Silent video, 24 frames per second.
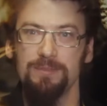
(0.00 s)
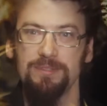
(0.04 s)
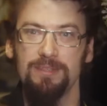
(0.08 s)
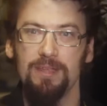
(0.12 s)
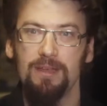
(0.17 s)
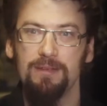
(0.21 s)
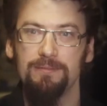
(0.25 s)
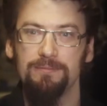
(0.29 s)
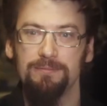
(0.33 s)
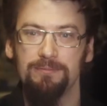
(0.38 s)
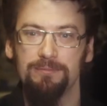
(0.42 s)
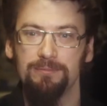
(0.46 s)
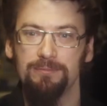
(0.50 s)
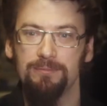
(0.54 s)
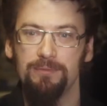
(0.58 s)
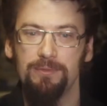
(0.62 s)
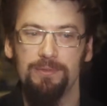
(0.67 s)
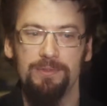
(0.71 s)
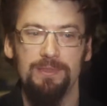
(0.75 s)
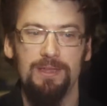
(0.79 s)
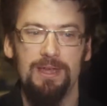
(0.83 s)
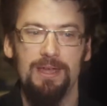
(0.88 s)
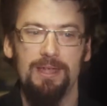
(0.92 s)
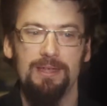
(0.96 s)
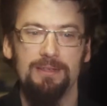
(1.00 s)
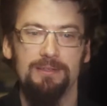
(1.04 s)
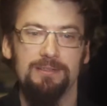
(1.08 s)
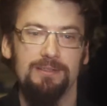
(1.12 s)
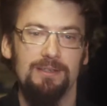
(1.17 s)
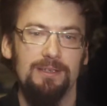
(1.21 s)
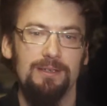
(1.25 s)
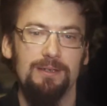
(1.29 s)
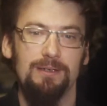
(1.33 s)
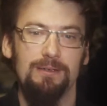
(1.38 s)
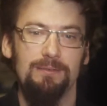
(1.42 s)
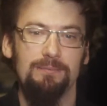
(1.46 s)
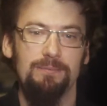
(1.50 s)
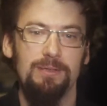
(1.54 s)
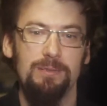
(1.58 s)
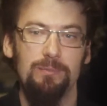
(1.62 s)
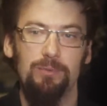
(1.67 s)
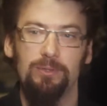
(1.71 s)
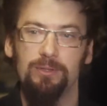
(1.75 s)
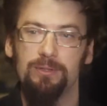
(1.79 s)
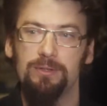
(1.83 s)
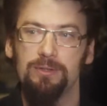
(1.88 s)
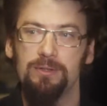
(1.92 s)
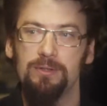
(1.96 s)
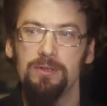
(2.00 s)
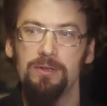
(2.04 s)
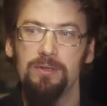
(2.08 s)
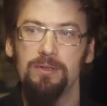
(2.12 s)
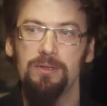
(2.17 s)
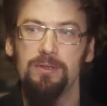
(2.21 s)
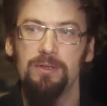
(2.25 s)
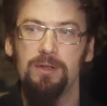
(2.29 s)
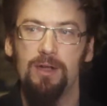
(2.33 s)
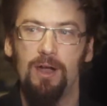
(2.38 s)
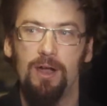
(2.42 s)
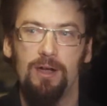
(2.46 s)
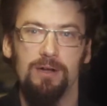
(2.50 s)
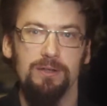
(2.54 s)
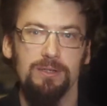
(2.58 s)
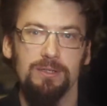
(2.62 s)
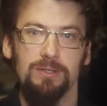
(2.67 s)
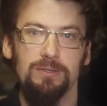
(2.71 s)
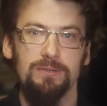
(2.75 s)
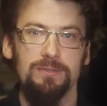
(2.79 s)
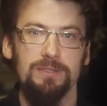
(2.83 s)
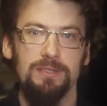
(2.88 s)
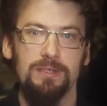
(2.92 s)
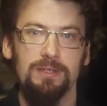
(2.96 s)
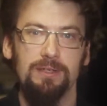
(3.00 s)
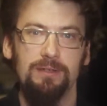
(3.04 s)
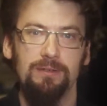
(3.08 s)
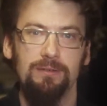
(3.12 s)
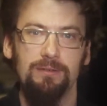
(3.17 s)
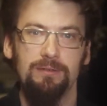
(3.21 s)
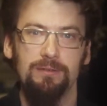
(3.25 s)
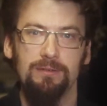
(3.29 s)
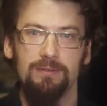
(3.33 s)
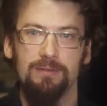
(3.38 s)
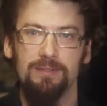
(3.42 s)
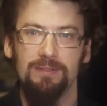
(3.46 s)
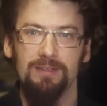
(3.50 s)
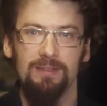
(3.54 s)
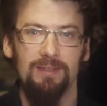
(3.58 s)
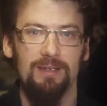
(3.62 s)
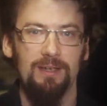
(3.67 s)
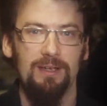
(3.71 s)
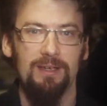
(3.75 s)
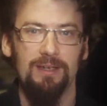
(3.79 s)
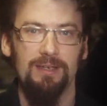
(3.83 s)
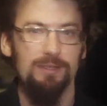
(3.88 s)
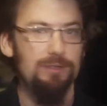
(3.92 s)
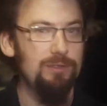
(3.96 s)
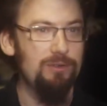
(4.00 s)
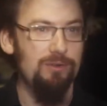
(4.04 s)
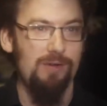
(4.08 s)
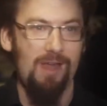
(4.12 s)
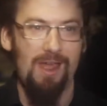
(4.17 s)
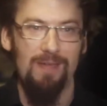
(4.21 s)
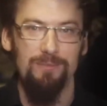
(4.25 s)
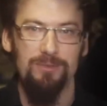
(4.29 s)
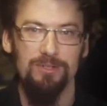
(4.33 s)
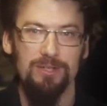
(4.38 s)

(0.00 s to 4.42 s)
stuff that people are using in the crime